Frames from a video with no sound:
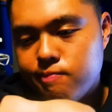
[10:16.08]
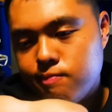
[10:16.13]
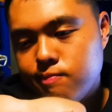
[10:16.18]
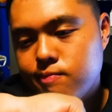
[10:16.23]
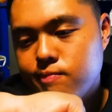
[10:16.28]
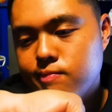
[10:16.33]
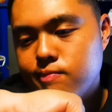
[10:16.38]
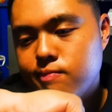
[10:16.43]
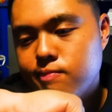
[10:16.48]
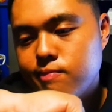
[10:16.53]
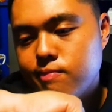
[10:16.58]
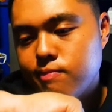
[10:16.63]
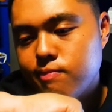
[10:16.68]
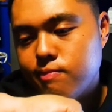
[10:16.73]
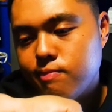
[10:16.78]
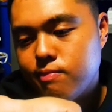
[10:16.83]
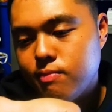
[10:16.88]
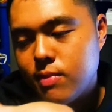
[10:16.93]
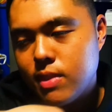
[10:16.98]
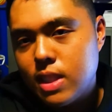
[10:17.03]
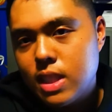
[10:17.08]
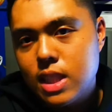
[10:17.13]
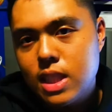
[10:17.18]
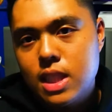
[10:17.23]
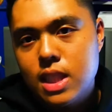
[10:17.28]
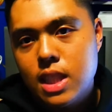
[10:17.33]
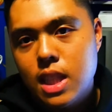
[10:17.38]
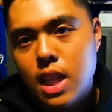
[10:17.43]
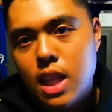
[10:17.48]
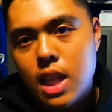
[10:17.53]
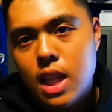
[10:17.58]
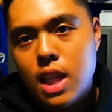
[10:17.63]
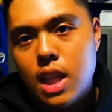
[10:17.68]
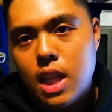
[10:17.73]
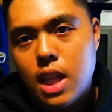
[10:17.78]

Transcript: Nothing is said.